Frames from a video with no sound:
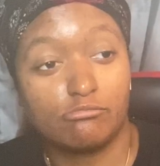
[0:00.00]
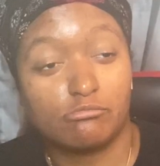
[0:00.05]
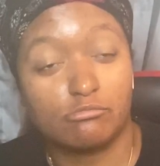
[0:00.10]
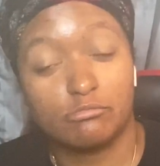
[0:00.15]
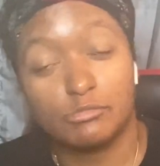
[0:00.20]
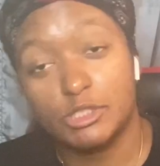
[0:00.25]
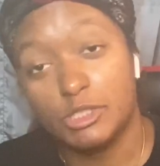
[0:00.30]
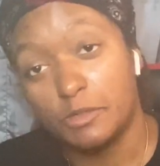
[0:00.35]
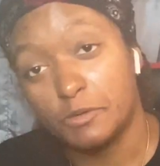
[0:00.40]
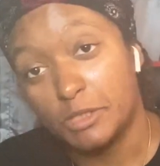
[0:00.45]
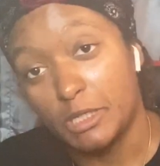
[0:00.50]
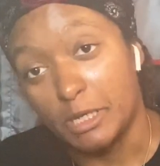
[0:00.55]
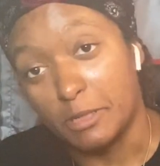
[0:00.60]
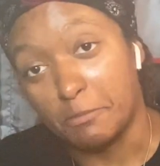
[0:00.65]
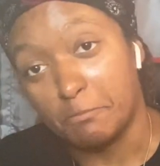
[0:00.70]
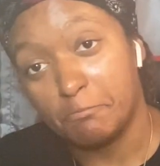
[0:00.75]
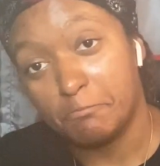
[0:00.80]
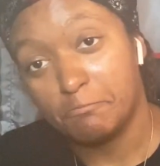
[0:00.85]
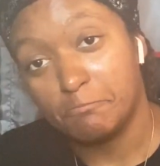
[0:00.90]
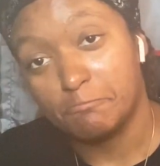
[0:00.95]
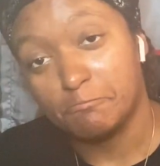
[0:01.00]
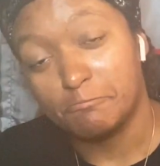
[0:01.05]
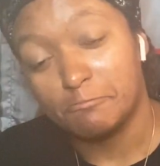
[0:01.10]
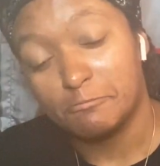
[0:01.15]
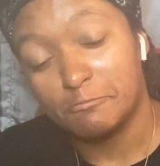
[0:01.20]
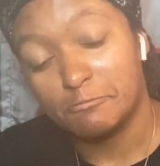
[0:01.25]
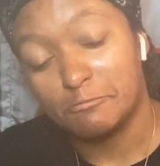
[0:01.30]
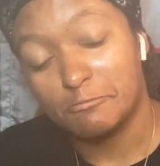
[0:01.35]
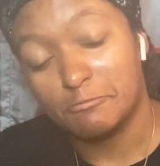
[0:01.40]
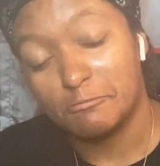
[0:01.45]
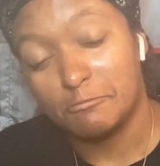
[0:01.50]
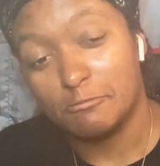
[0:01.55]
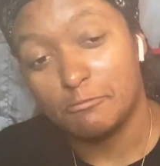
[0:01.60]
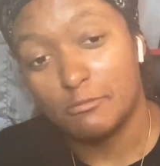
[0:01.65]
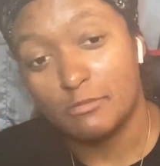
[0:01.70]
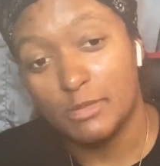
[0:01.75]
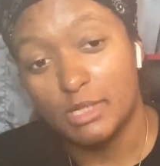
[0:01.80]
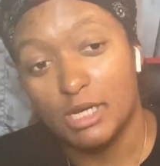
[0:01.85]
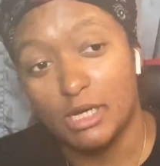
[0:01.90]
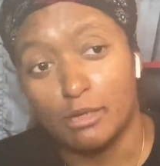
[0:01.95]
So yeah,
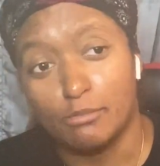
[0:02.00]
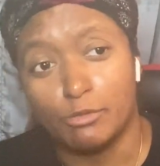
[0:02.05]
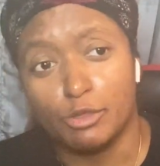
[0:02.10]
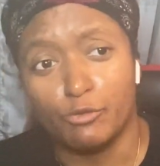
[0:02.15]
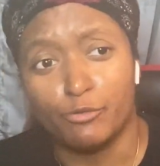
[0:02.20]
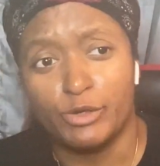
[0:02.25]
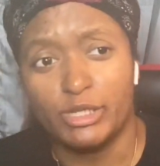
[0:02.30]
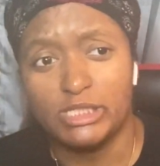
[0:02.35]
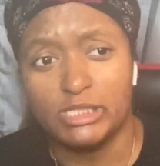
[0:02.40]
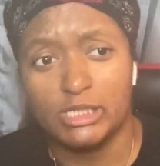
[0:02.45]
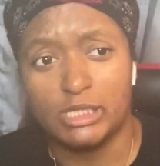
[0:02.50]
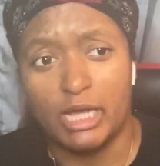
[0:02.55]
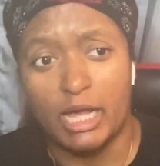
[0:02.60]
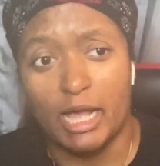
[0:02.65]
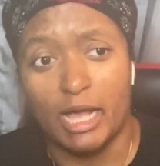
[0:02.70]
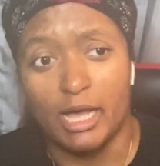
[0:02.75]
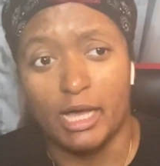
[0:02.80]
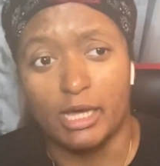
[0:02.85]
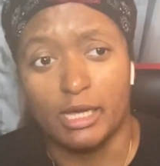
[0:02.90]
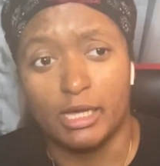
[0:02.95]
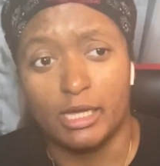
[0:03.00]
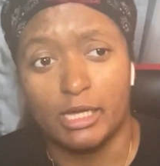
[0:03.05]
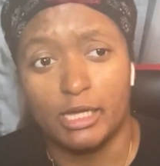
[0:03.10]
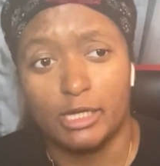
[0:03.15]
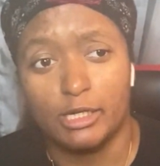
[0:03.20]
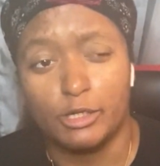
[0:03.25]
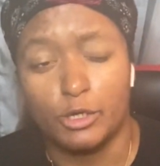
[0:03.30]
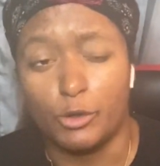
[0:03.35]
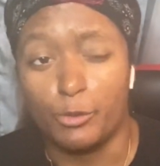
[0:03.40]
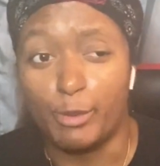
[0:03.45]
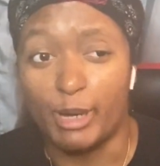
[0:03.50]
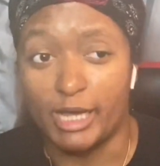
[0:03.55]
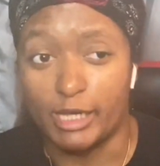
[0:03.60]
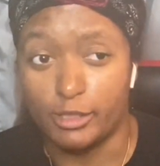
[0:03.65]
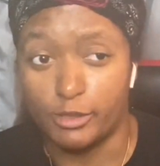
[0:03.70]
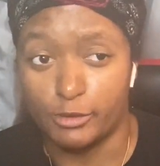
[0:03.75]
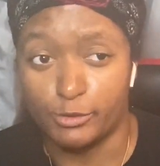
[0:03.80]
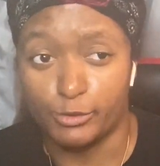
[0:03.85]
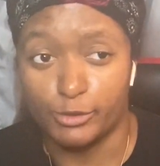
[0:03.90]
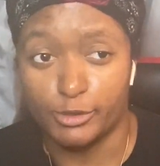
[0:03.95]
the reason I go by
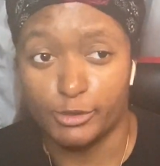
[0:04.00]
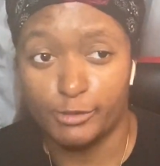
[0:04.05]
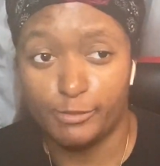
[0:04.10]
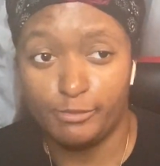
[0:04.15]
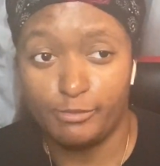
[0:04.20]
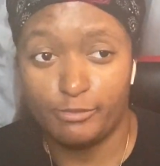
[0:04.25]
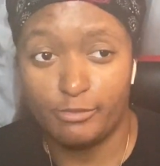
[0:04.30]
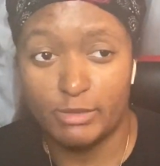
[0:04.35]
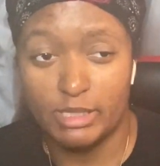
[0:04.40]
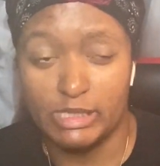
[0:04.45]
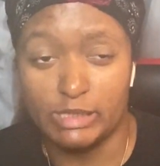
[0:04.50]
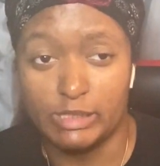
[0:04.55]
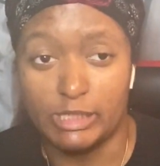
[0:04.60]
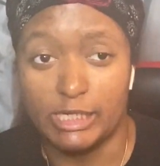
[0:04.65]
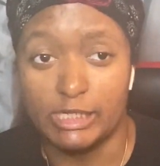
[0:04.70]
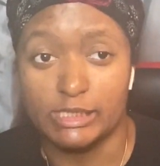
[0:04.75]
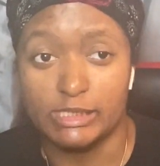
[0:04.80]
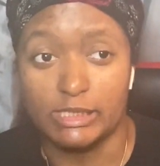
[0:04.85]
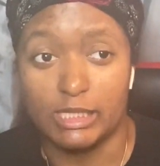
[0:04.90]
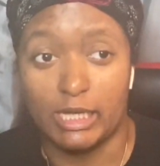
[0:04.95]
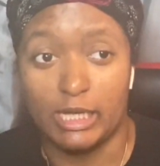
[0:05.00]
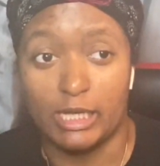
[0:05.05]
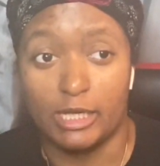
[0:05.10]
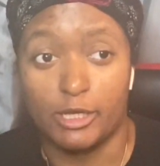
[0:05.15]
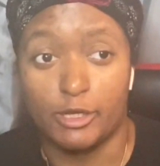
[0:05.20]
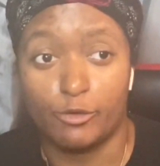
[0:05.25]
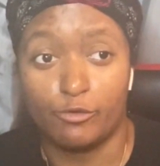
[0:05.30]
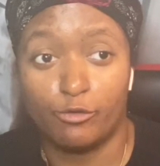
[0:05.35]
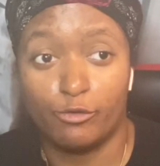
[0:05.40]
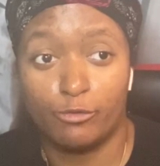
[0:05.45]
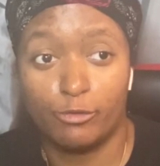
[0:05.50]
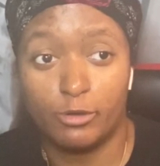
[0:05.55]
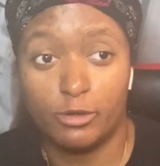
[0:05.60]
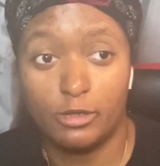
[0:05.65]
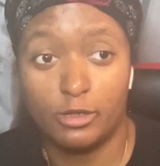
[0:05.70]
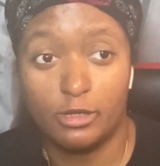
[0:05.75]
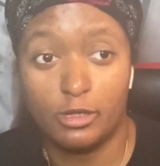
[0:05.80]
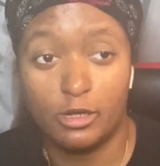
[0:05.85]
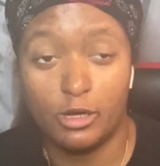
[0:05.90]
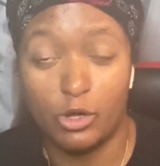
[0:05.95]
Lunar is because a
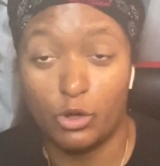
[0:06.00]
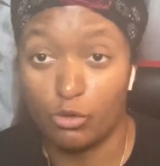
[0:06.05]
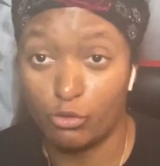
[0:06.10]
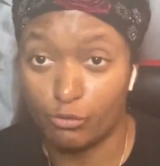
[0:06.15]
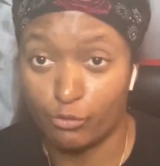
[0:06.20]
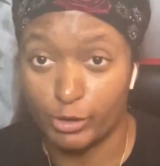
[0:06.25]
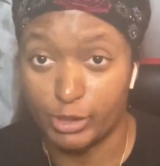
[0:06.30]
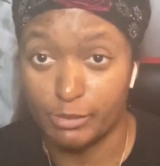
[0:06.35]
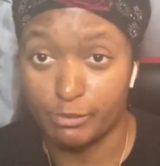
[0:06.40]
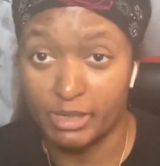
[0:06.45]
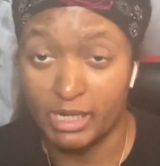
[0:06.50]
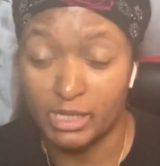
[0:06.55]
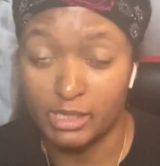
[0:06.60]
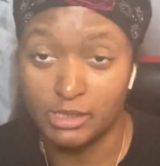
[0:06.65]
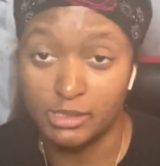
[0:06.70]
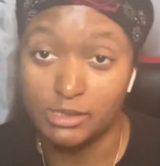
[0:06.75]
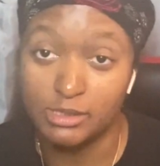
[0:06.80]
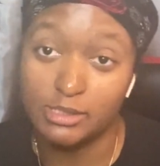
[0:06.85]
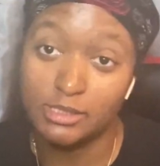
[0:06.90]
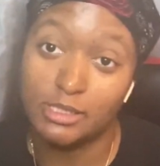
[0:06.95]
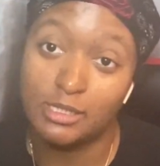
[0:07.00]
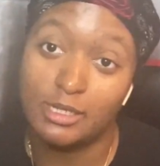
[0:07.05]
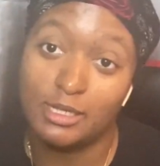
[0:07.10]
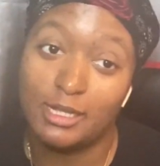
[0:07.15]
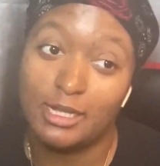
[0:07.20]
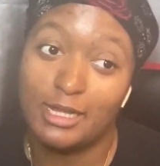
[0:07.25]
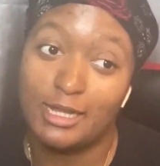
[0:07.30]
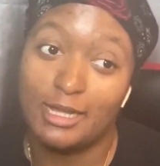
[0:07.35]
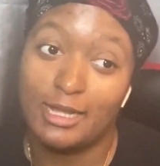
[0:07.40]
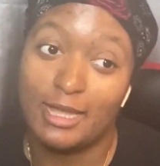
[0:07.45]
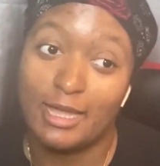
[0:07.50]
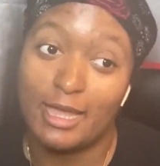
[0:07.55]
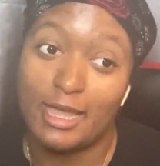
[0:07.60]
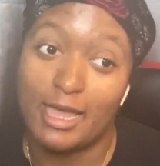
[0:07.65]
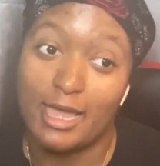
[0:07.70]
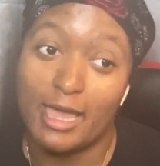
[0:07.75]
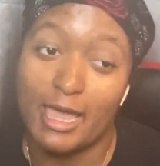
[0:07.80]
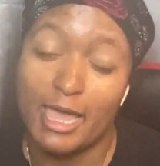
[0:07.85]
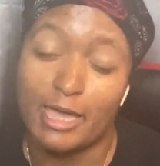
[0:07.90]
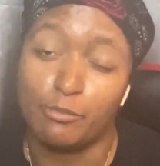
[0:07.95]
old friend of mine's
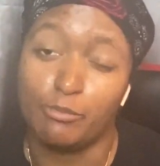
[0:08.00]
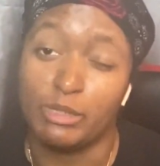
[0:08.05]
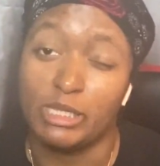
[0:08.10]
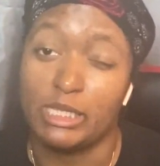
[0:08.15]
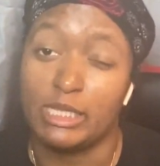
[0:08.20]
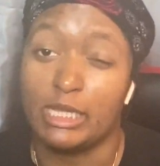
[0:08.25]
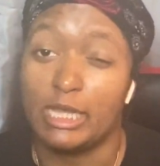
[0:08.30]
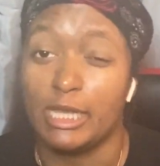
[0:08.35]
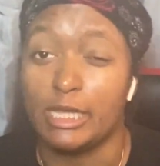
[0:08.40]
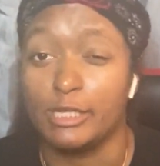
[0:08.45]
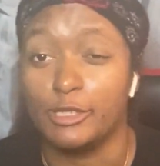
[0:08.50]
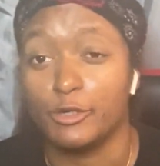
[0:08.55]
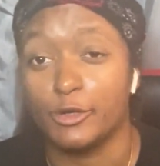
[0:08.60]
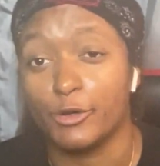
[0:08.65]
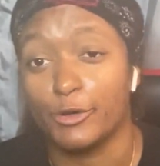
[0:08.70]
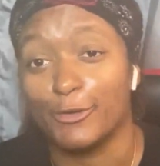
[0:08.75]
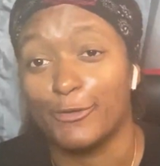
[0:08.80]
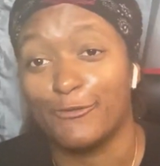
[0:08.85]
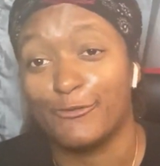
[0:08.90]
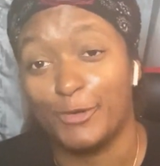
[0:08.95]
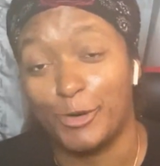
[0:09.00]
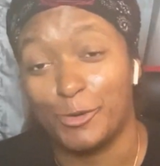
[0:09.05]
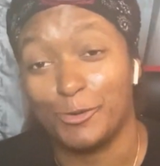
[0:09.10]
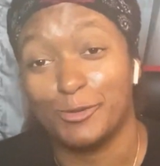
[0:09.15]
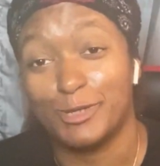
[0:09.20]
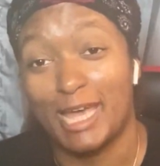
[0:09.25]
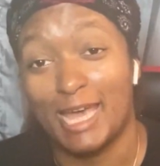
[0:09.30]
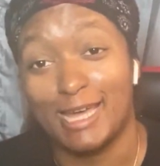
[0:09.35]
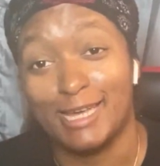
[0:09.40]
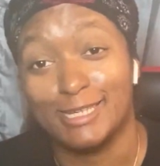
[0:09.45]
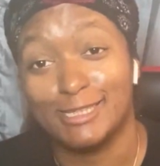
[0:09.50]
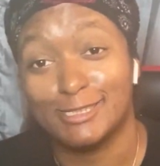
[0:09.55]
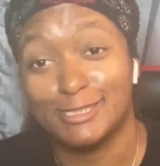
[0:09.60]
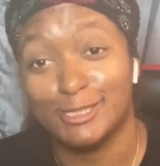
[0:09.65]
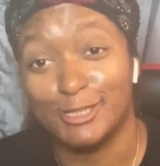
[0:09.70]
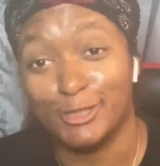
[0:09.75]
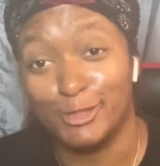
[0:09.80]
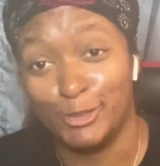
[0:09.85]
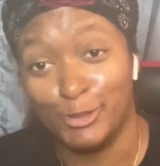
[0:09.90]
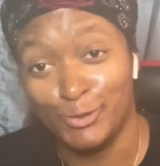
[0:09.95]
had me in her phone as
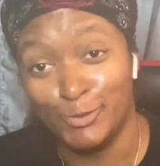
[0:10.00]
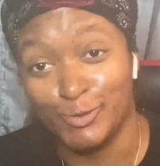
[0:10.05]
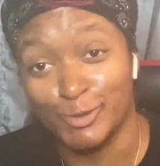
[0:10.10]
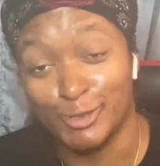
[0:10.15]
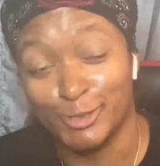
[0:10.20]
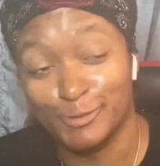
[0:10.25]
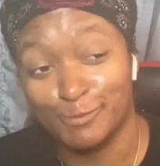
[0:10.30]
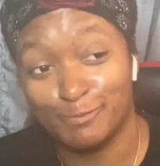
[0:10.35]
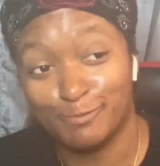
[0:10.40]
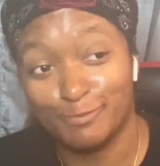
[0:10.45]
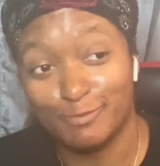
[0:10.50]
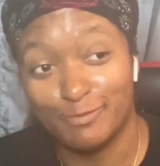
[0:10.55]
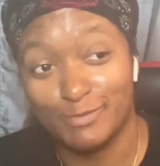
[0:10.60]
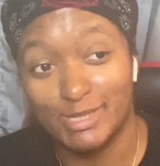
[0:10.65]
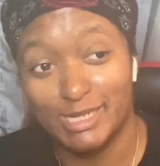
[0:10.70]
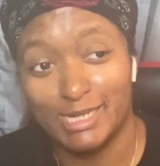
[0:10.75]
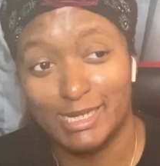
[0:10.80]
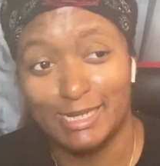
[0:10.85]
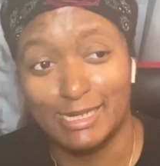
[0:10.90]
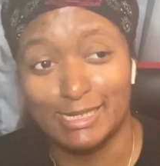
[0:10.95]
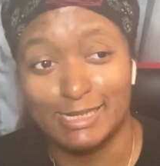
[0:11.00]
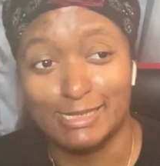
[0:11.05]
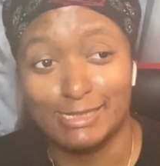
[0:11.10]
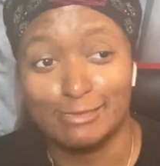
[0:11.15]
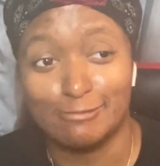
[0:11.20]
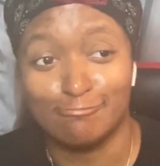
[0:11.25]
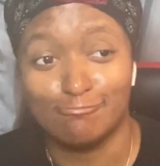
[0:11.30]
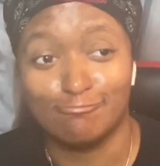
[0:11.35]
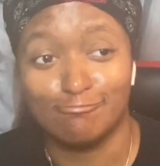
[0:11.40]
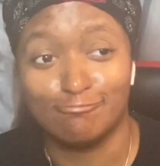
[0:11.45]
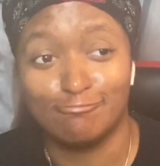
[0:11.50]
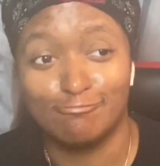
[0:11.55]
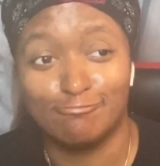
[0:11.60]
Lunar, and